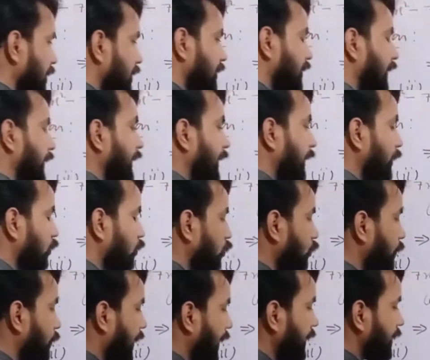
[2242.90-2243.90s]
3 into
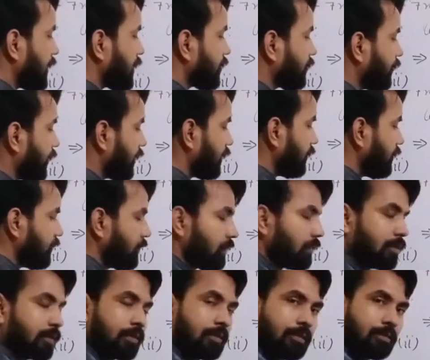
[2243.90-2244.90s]
minus 1,
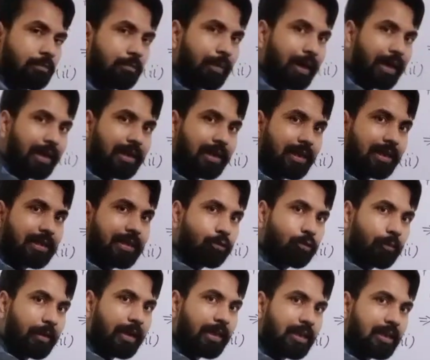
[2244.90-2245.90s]
minus into
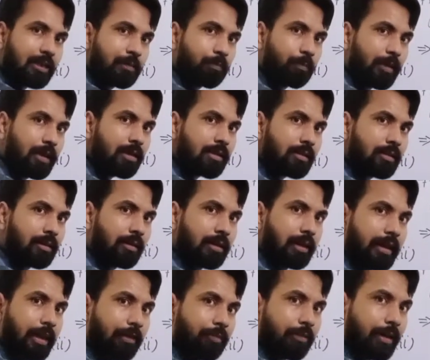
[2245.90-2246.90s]
minus plus
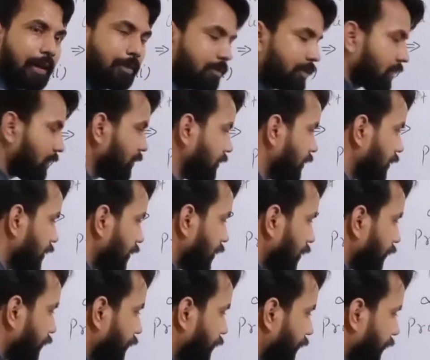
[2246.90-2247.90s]
3 5s are
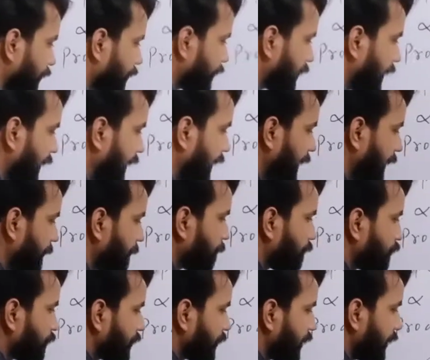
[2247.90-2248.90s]
15
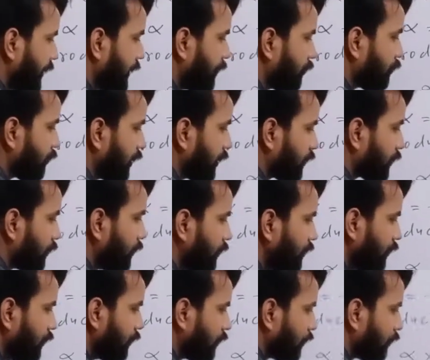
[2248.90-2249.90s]
equal
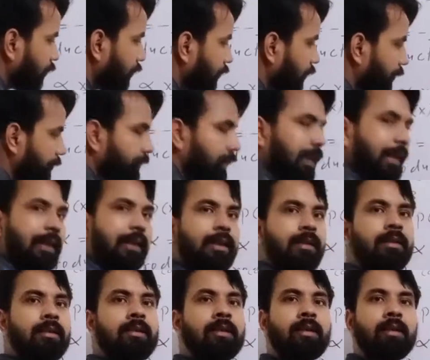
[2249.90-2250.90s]
to 15.
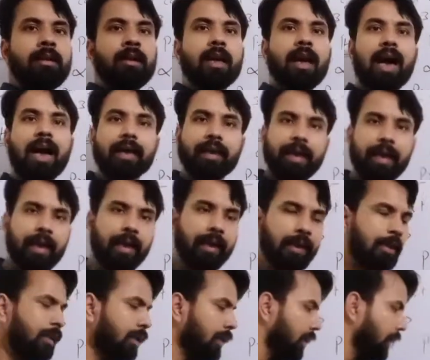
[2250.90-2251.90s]

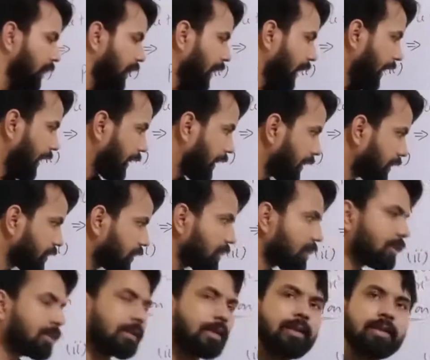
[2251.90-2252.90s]
Again
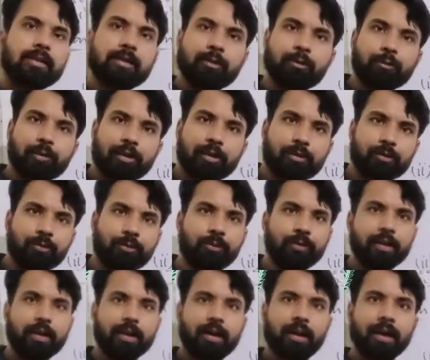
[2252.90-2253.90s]
LHS is equal to
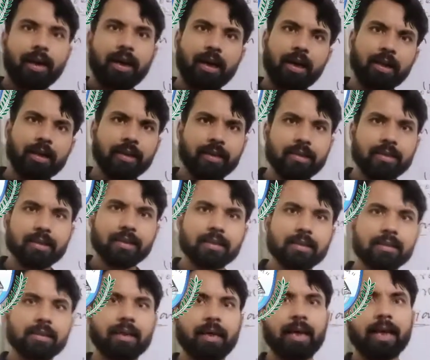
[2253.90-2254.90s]
RHS,
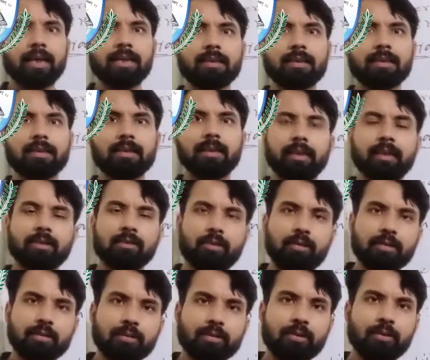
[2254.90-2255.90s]
hence it is
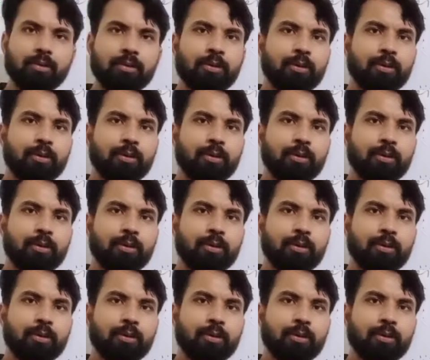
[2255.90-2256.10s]
also